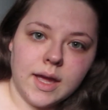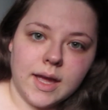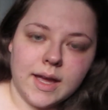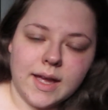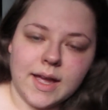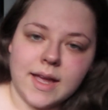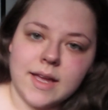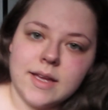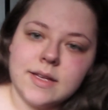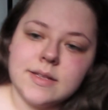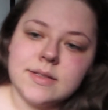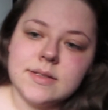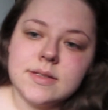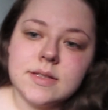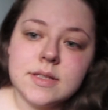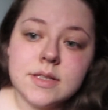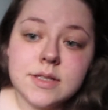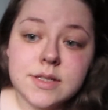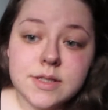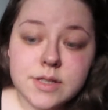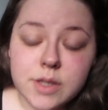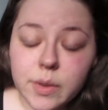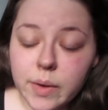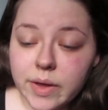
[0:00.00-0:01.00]
Hi guys,
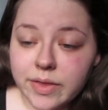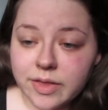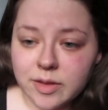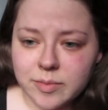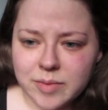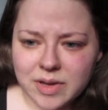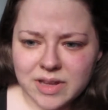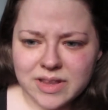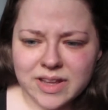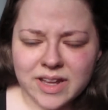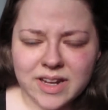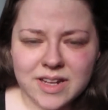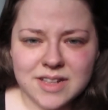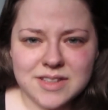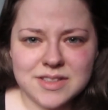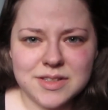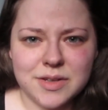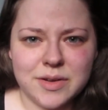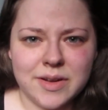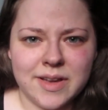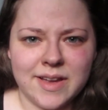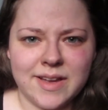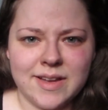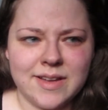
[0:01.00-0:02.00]
so I think my lighting's
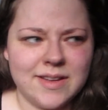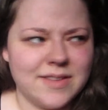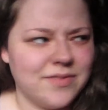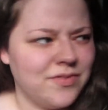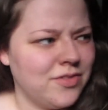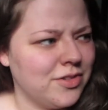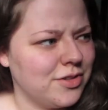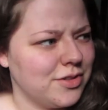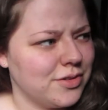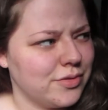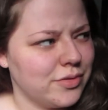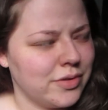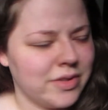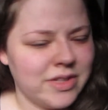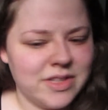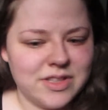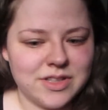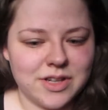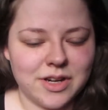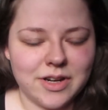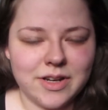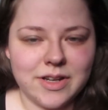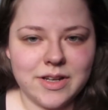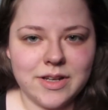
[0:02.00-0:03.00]
okay. It feels really
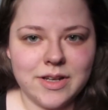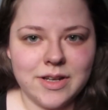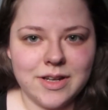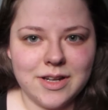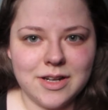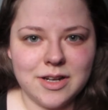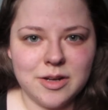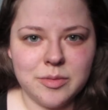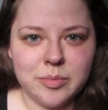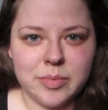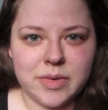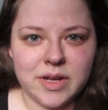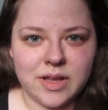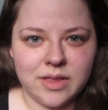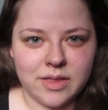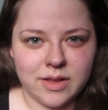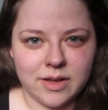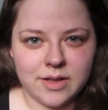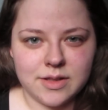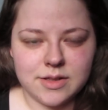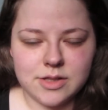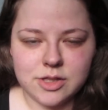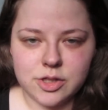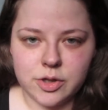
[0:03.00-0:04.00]
dark in here, but I
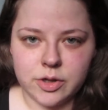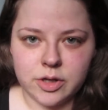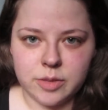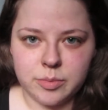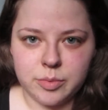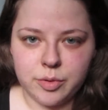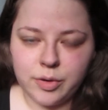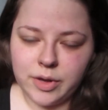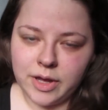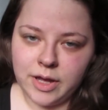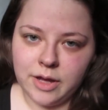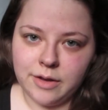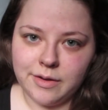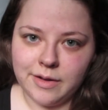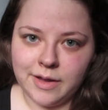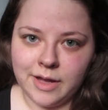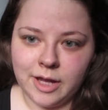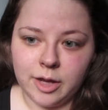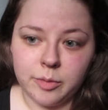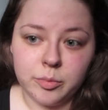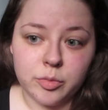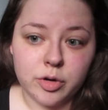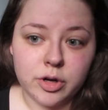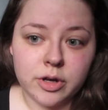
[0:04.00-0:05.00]
think it's showing up okay on
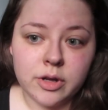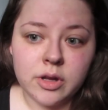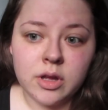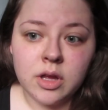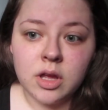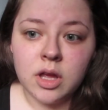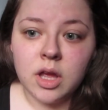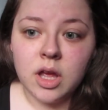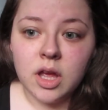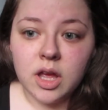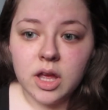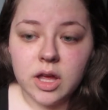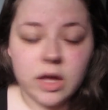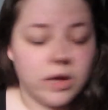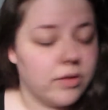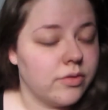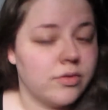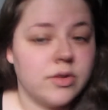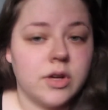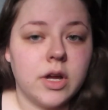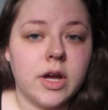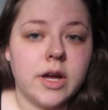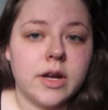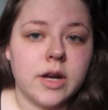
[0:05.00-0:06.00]
camera. If
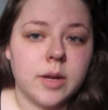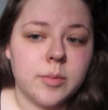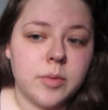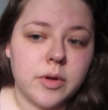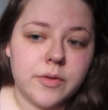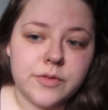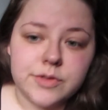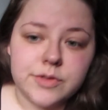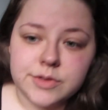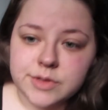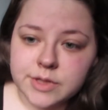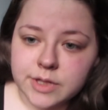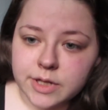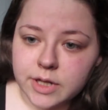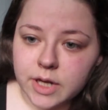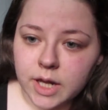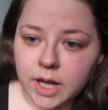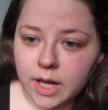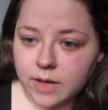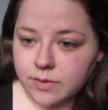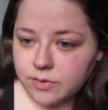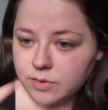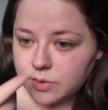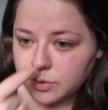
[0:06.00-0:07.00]
not, I'm obviously gonna
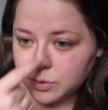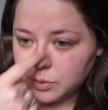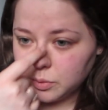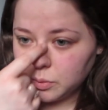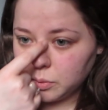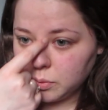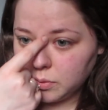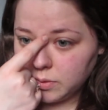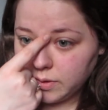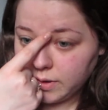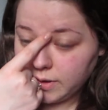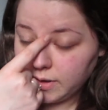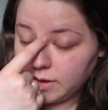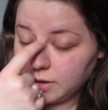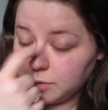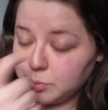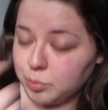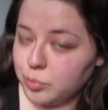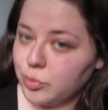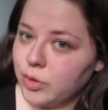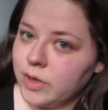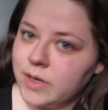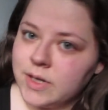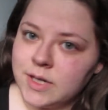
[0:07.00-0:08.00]
have to like
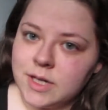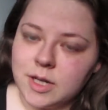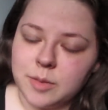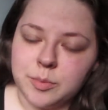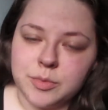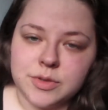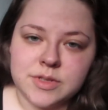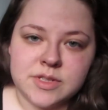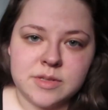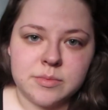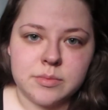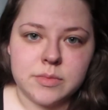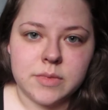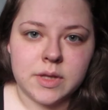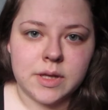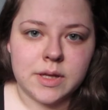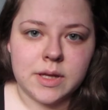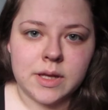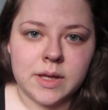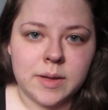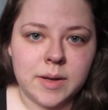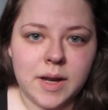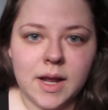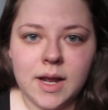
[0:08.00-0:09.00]
brighten it up or
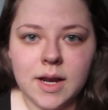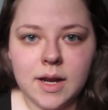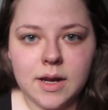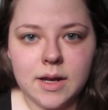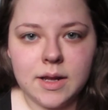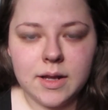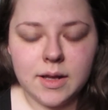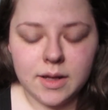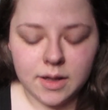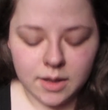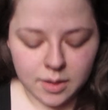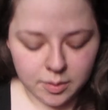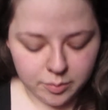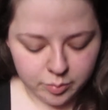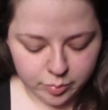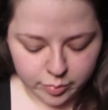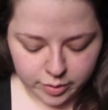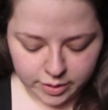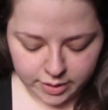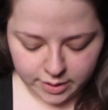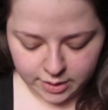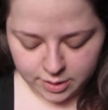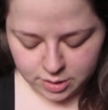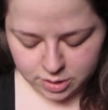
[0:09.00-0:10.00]
something in editing,
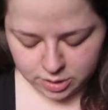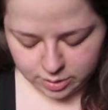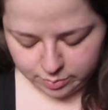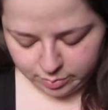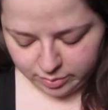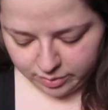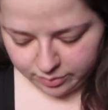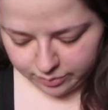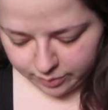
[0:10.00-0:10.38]
but it should be